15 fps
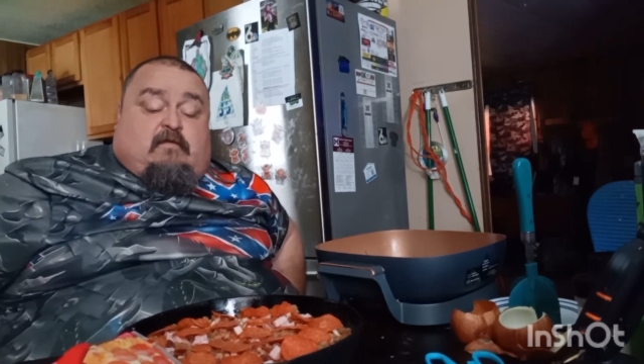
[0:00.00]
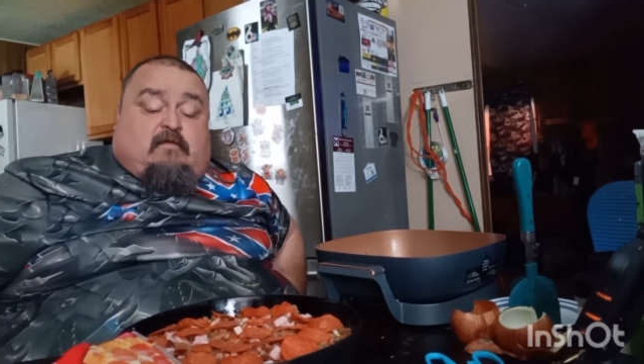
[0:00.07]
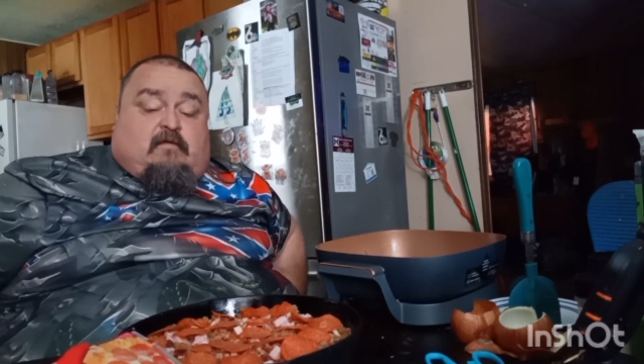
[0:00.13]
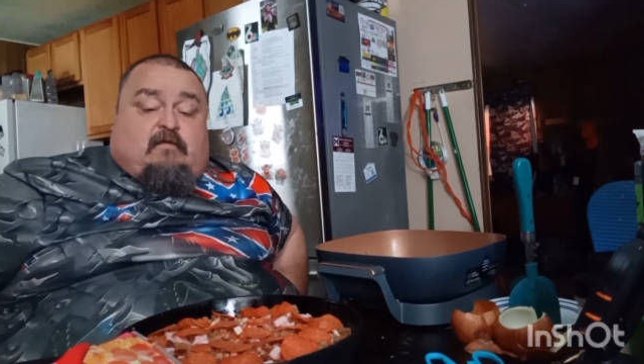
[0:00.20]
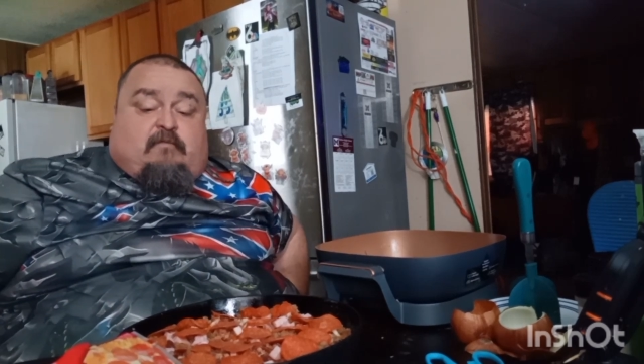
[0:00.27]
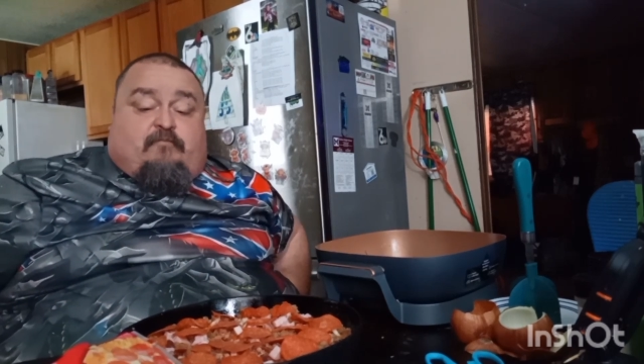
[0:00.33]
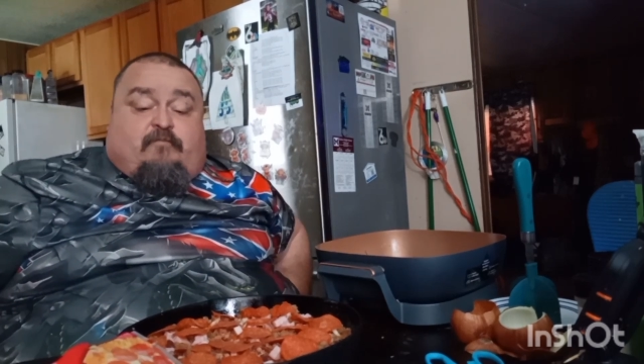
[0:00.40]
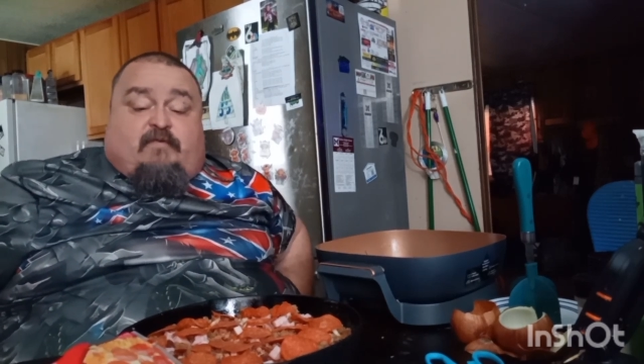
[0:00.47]

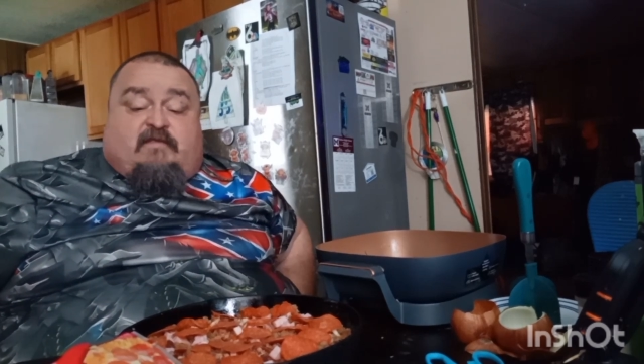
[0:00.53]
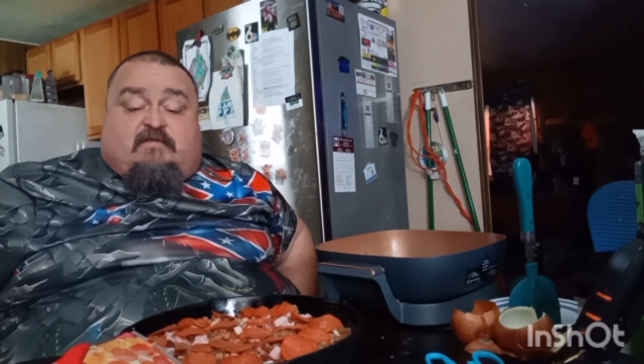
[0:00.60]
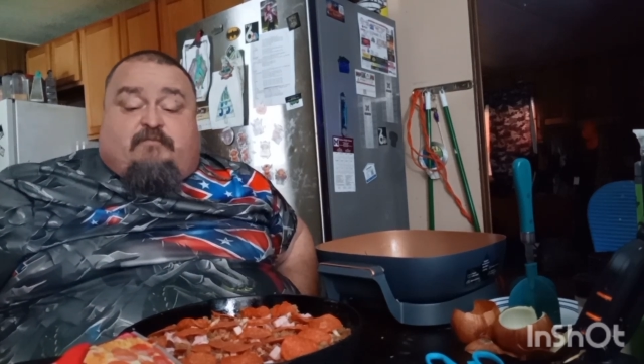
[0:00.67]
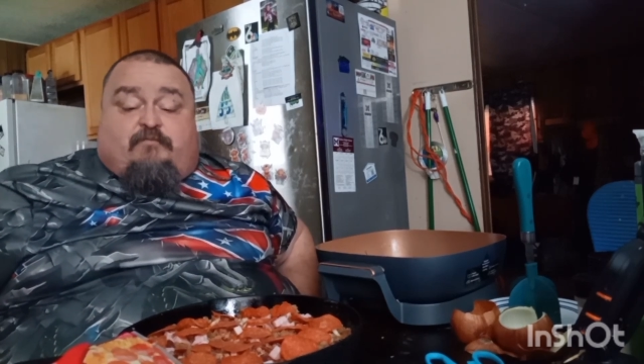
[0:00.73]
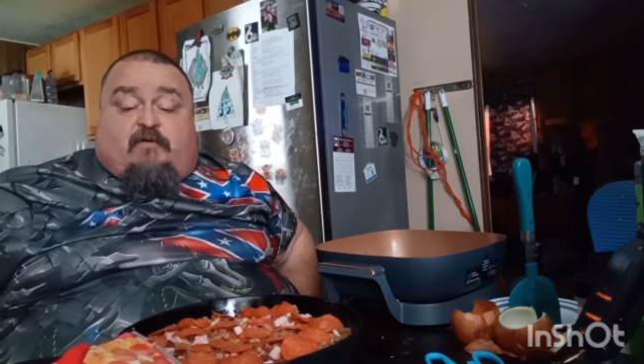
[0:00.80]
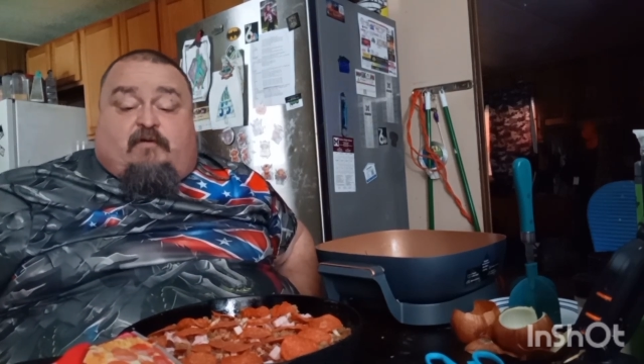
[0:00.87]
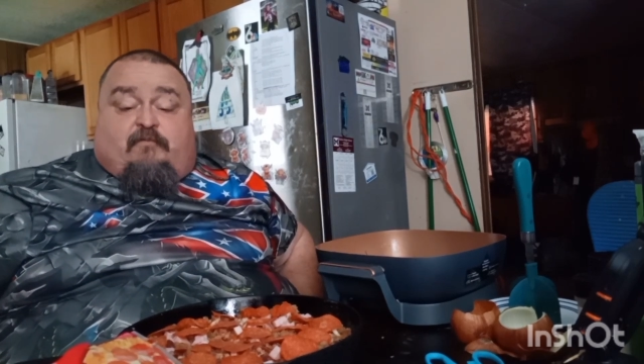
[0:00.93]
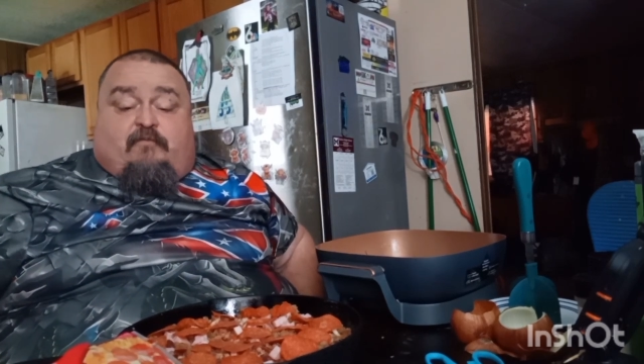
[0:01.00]
It's
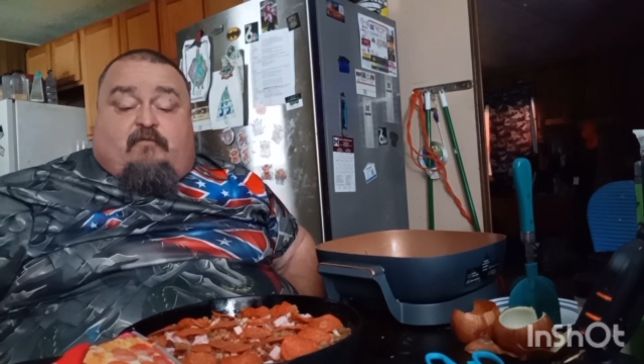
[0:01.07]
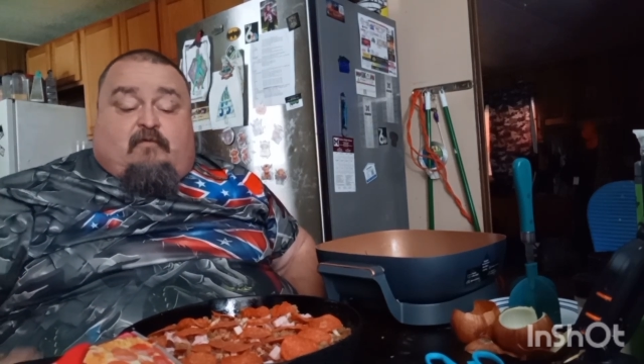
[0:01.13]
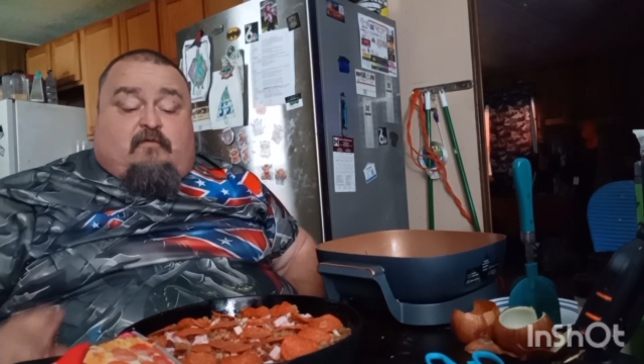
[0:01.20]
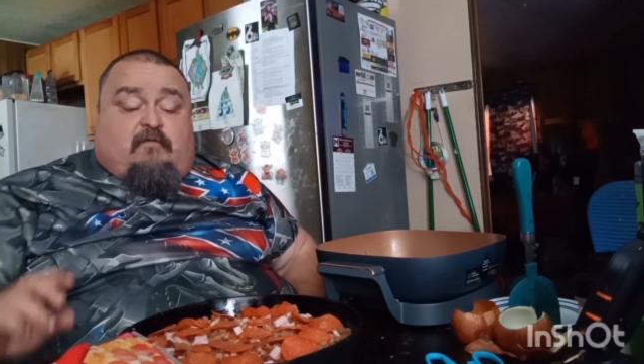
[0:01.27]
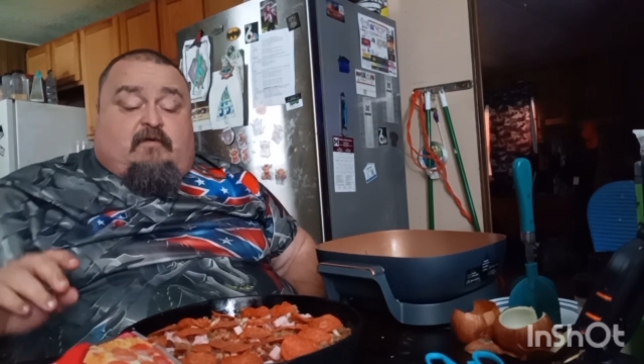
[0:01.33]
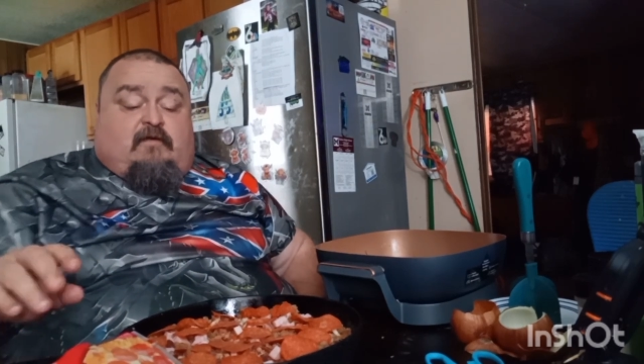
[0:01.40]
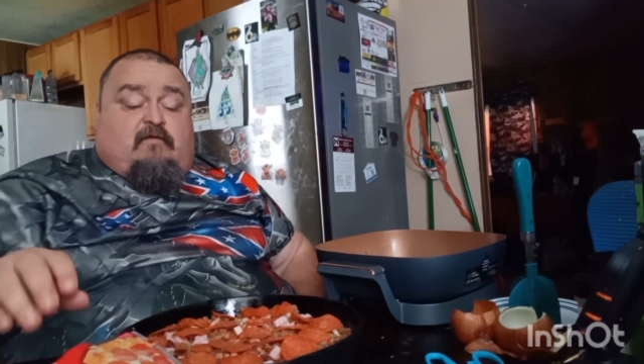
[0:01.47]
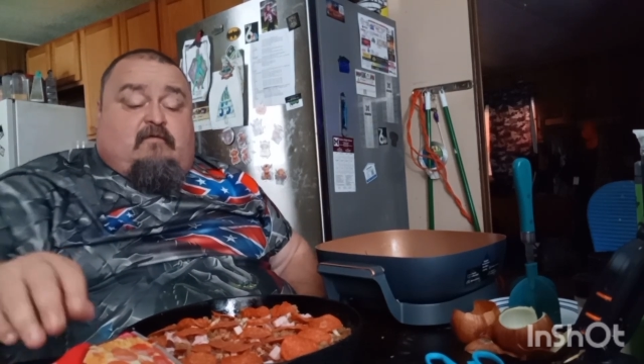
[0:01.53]
pepperoni
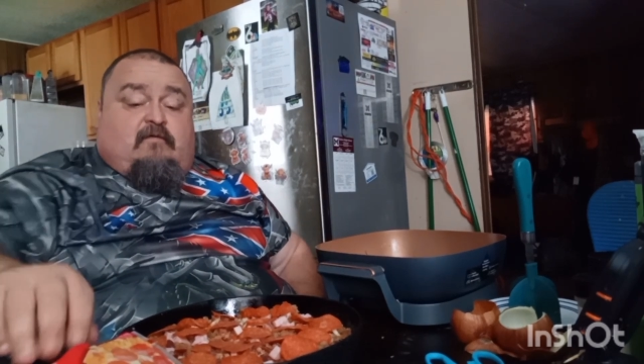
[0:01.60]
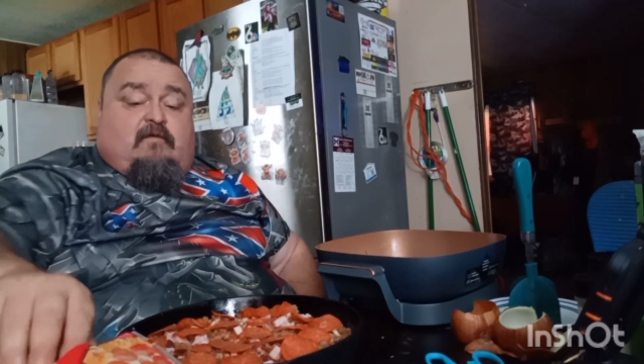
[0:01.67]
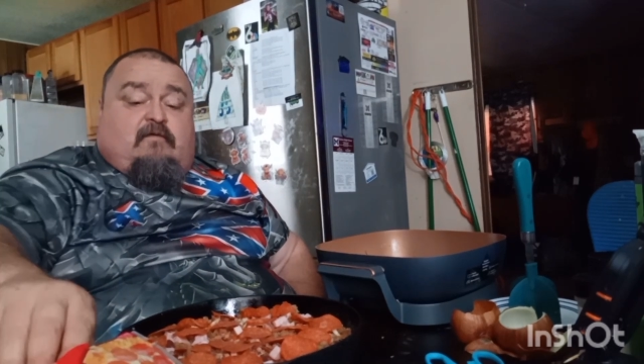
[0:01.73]
on it.